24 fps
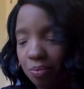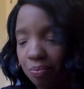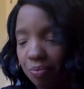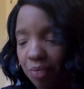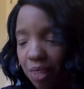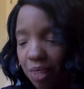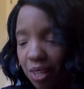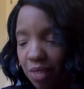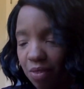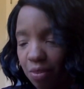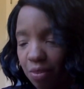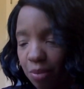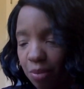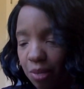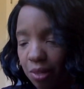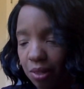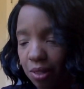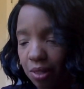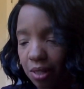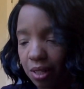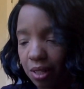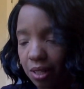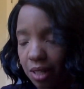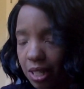Native
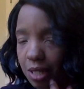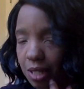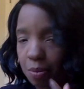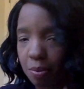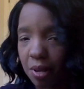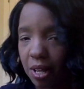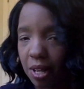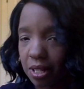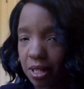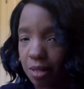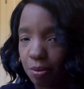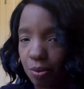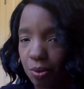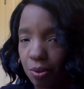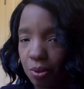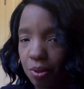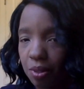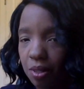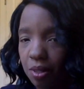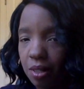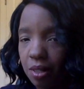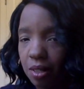American. And that's possible.